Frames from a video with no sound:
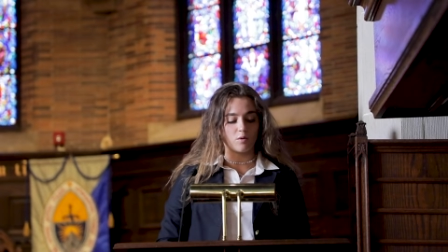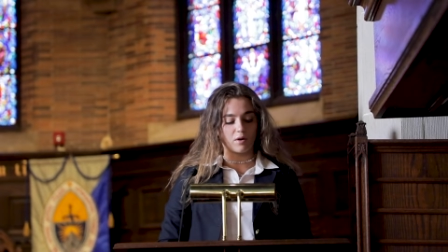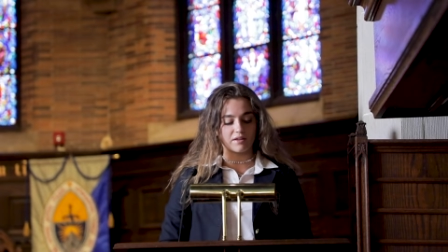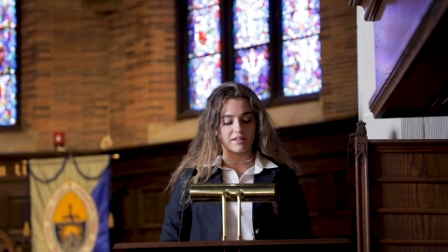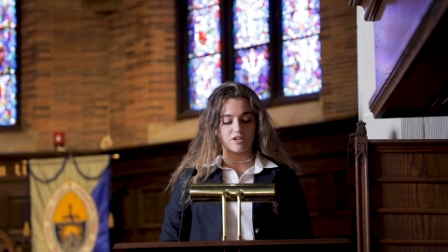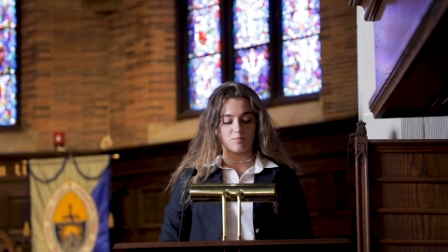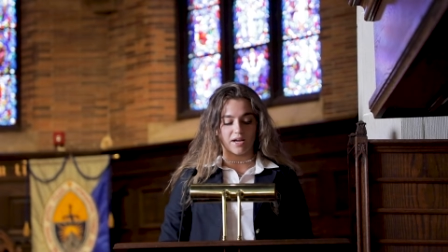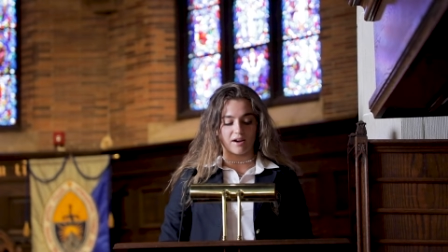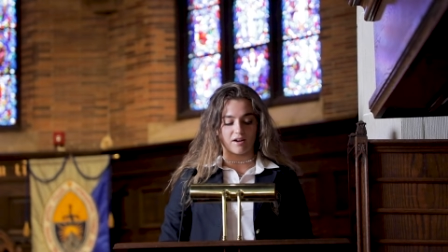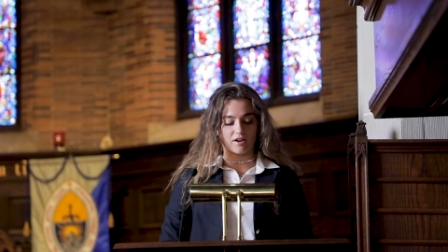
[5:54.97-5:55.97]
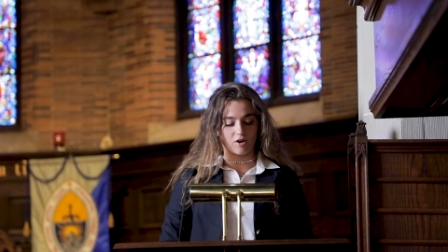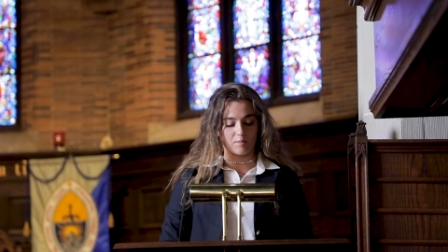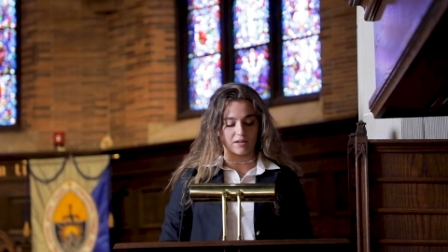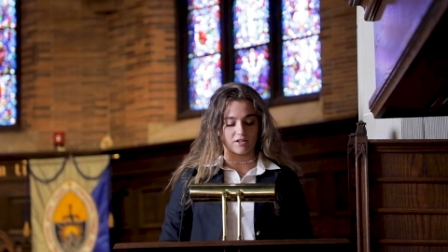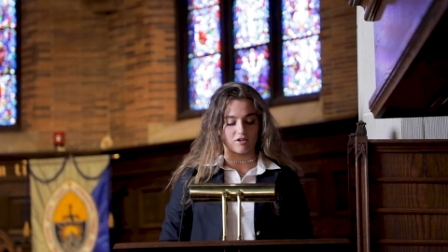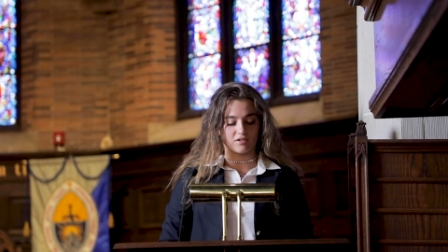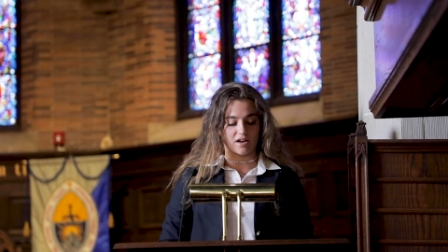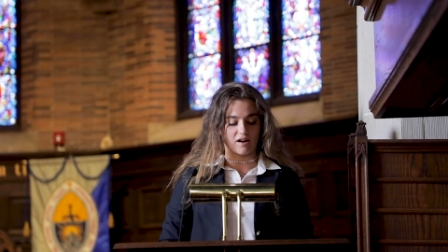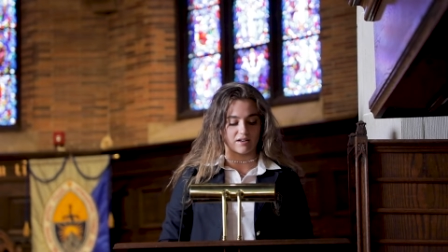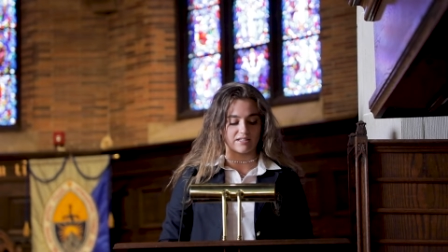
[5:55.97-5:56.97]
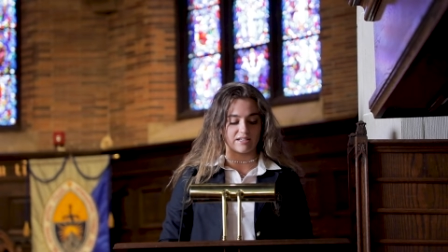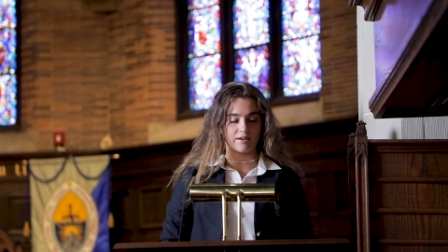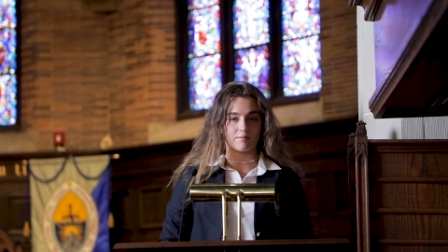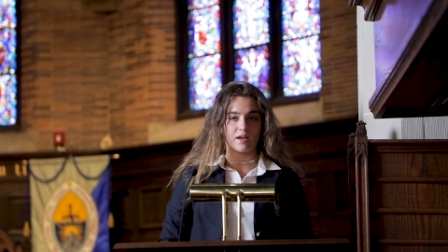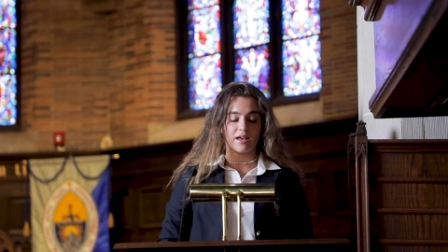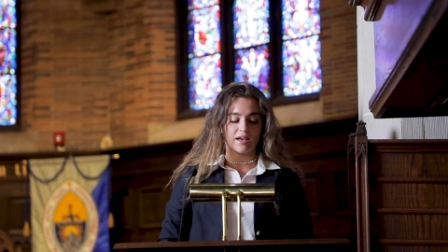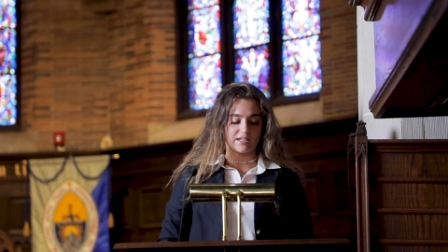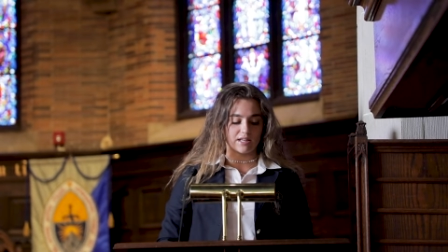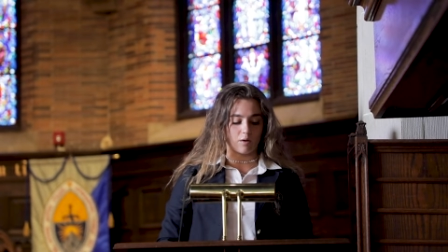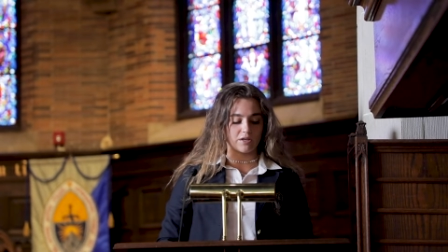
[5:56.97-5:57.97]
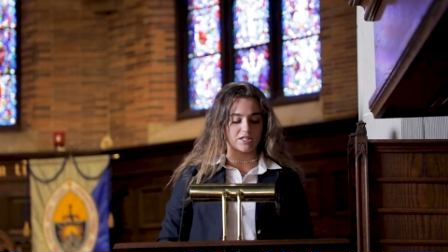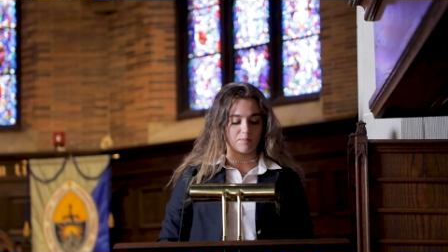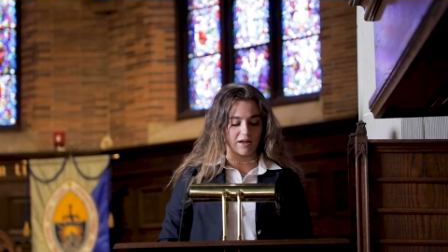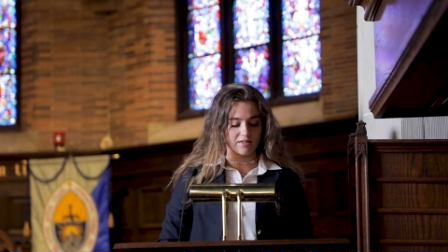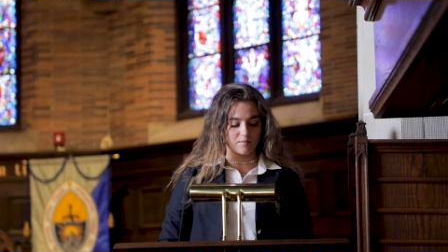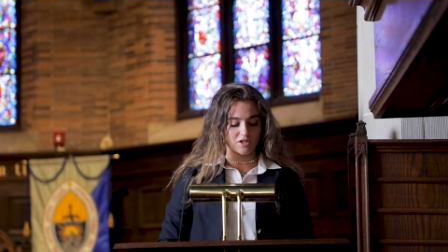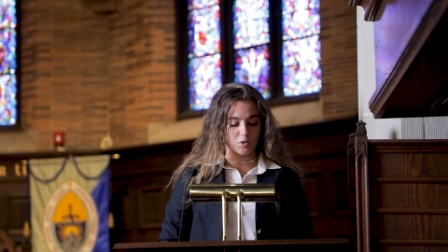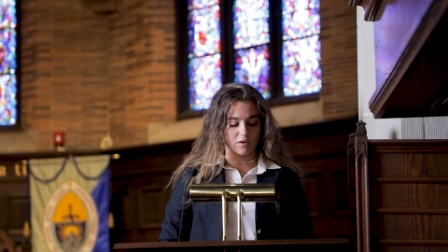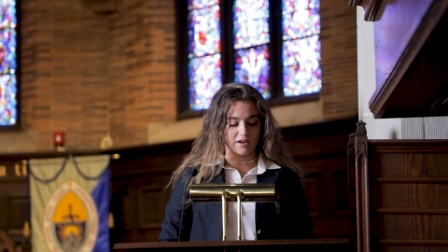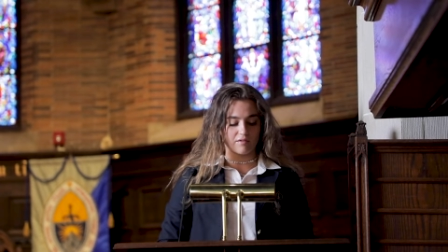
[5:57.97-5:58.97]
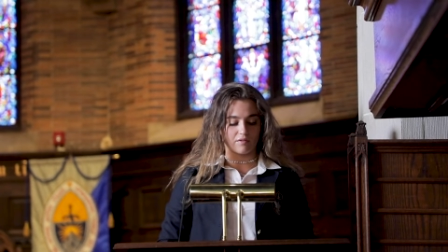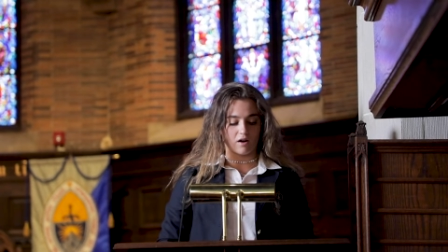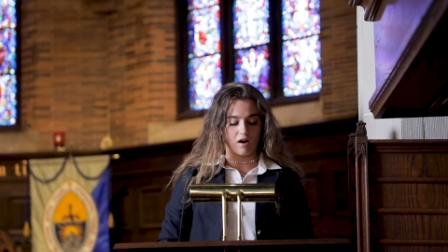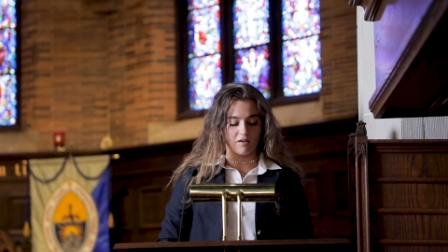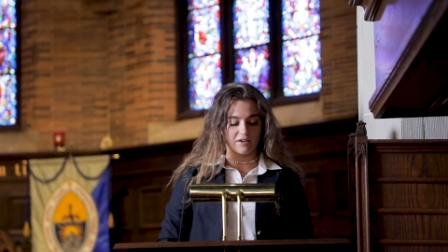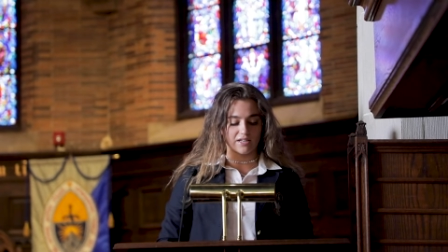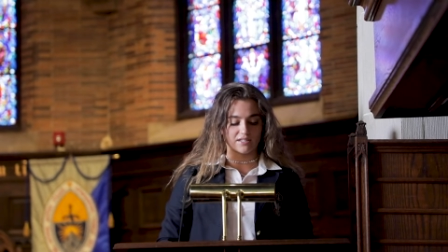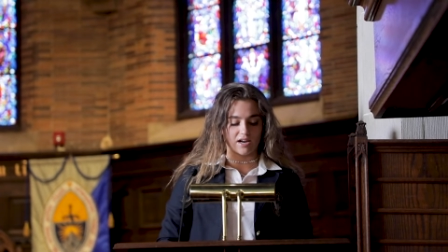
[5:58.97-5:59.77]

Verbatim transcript: One thing you may not know about the girls' hockey team is that we spend the majority of our off ice